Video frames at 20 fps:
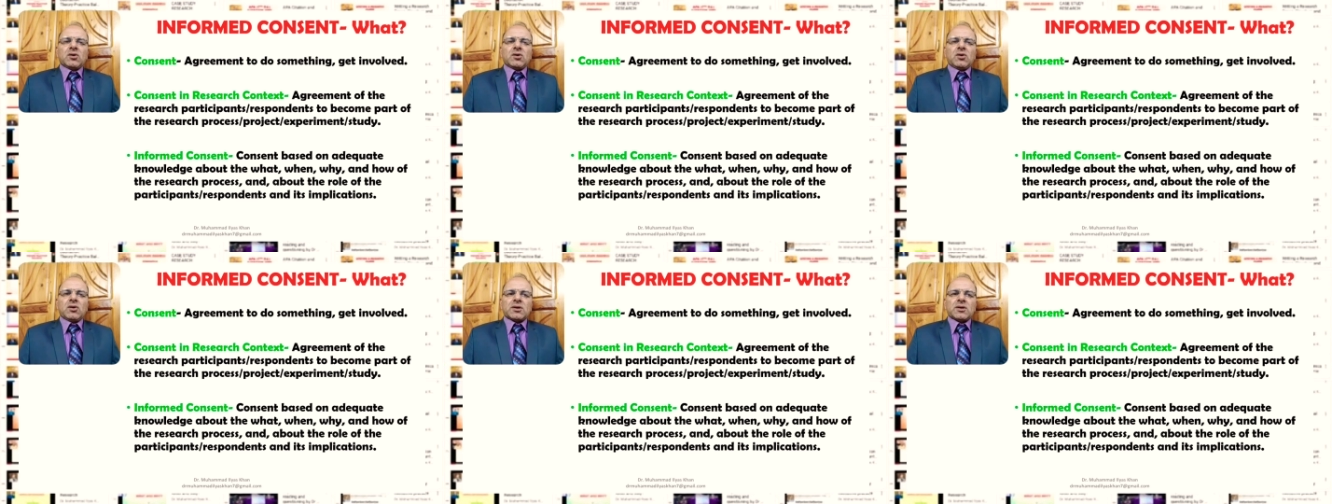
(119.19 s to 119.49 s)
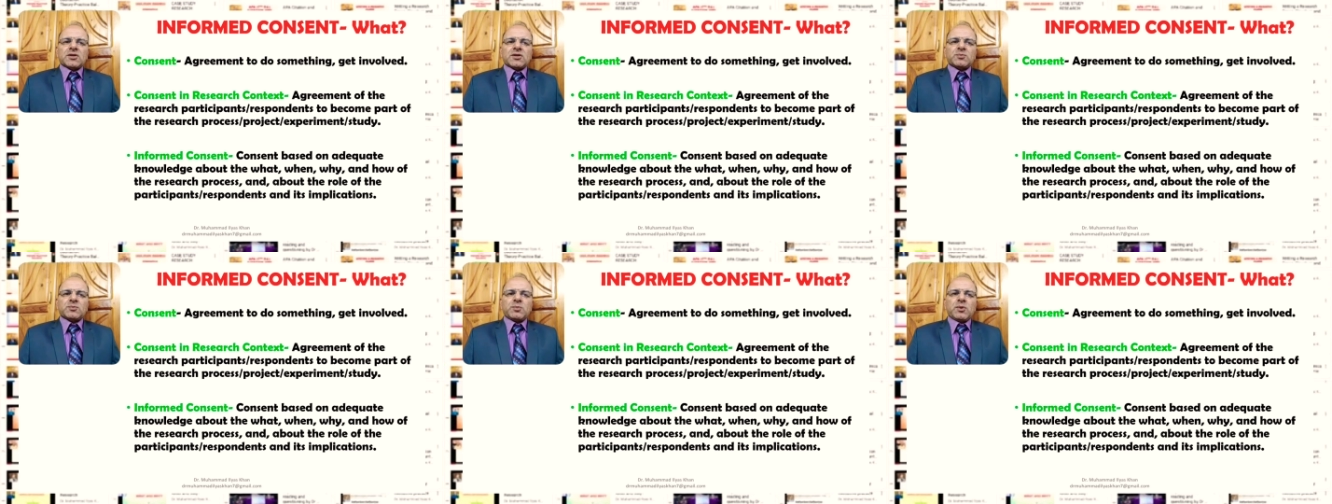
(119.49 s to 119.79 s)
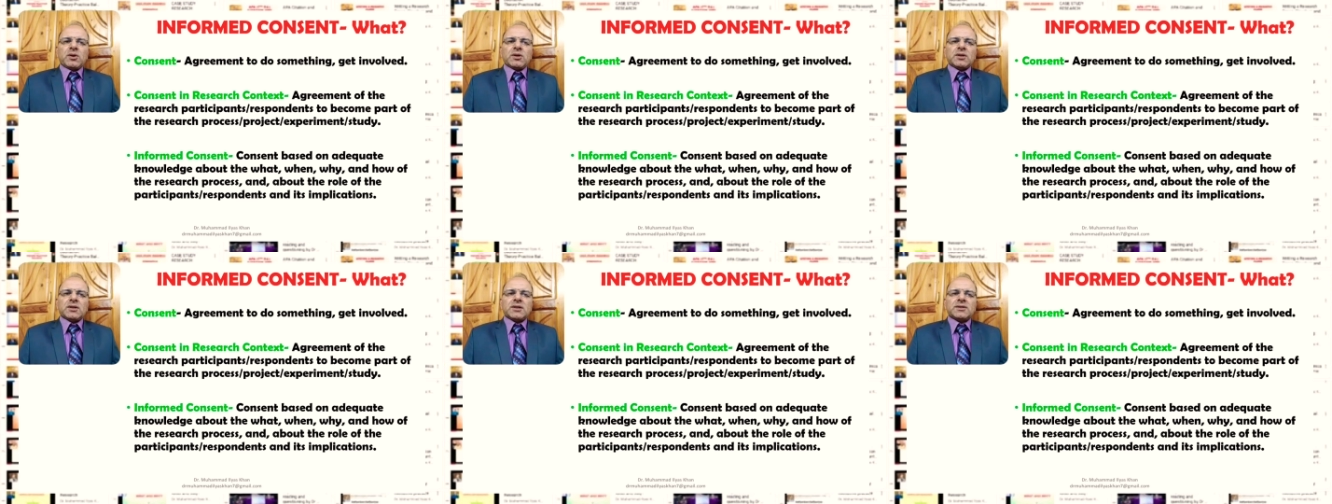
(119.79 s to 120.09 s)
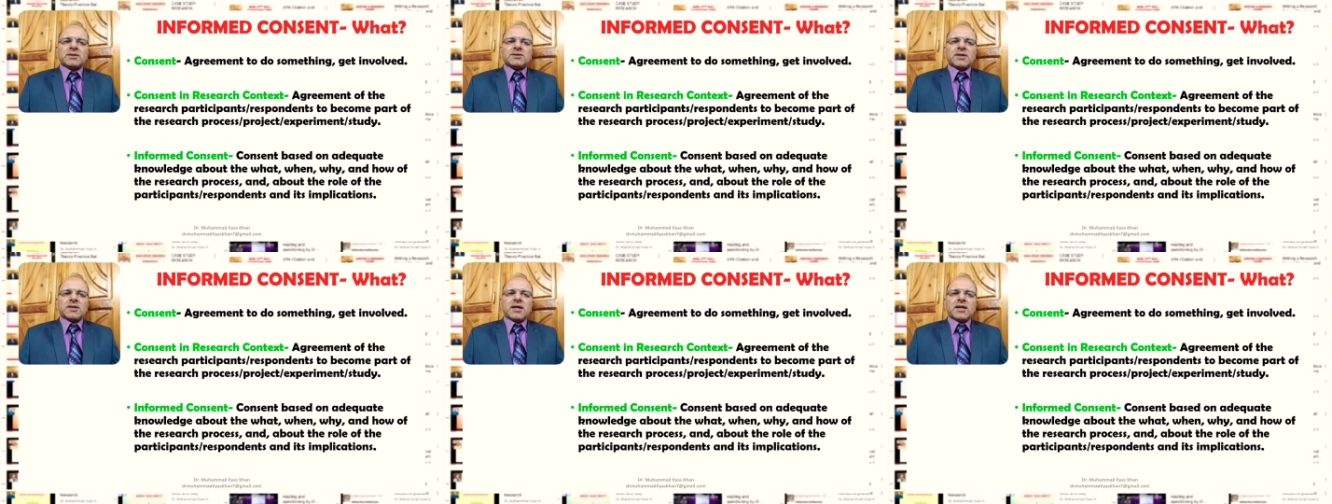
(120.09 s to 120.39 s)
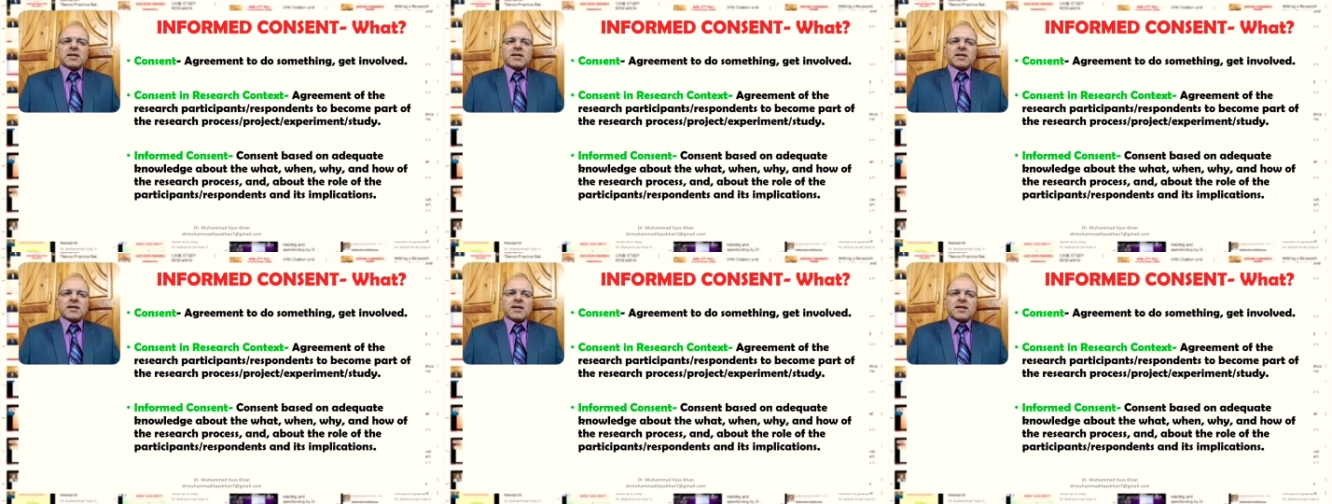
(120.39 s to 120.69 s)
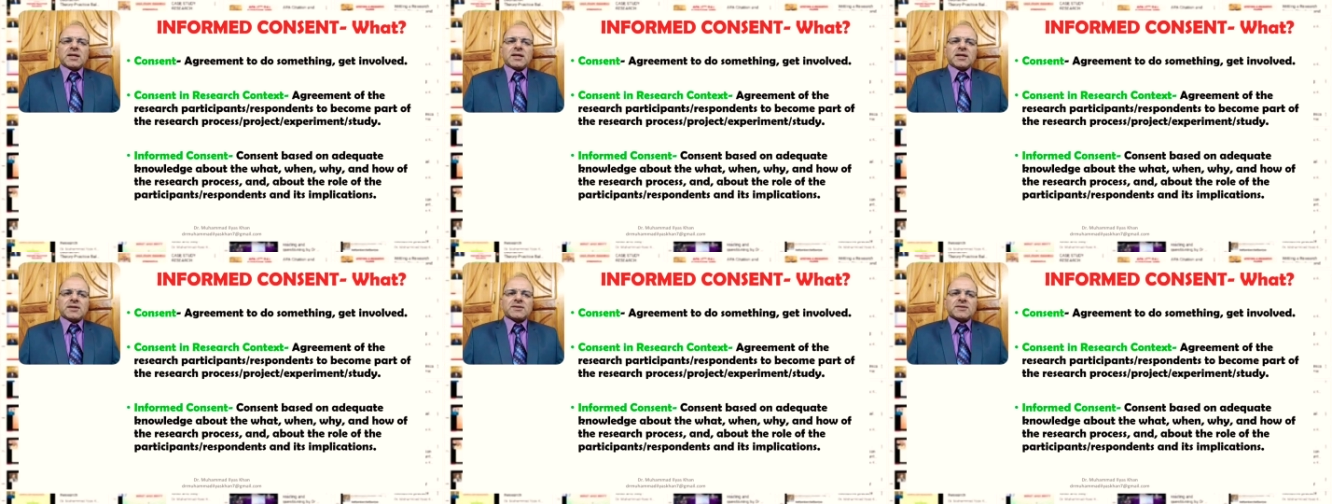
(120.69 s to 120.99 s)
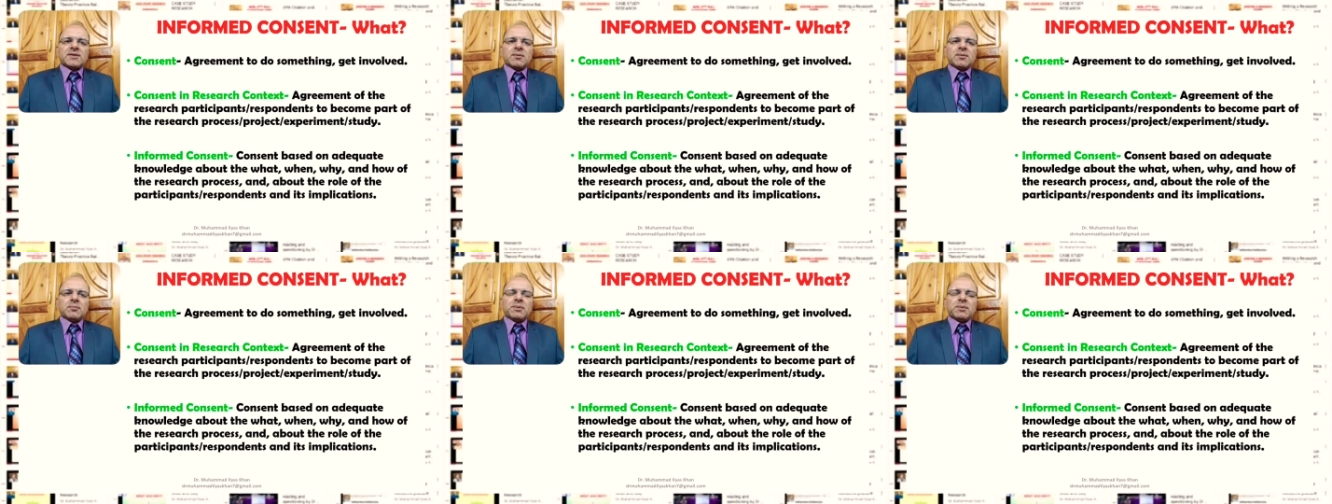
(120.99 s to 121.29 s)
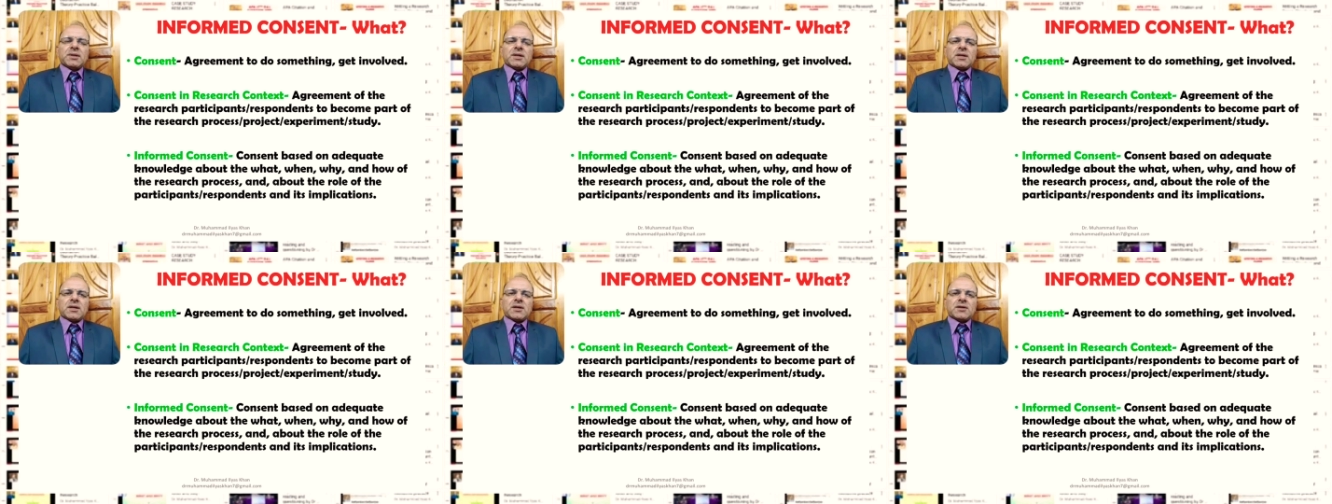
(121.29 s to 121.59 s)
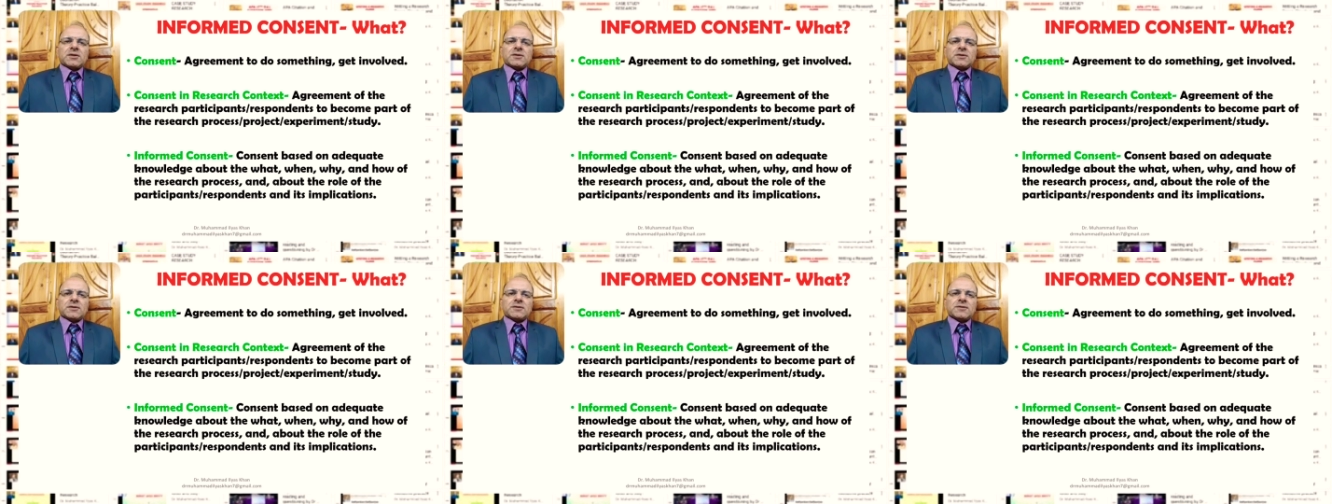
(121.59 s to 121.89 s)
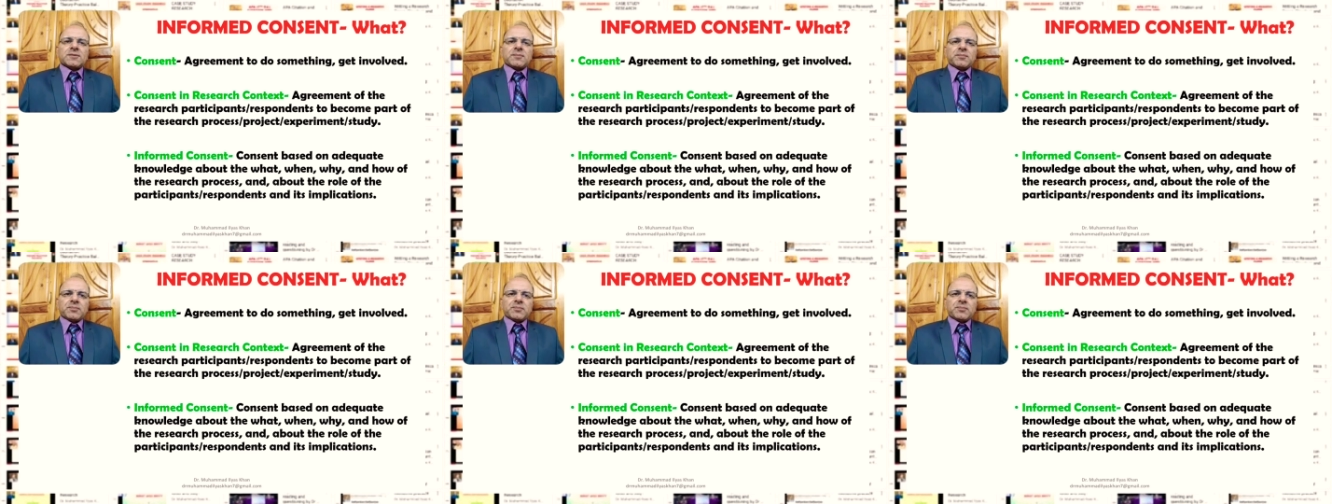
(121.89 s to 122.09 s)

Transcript: or respondents and its implications.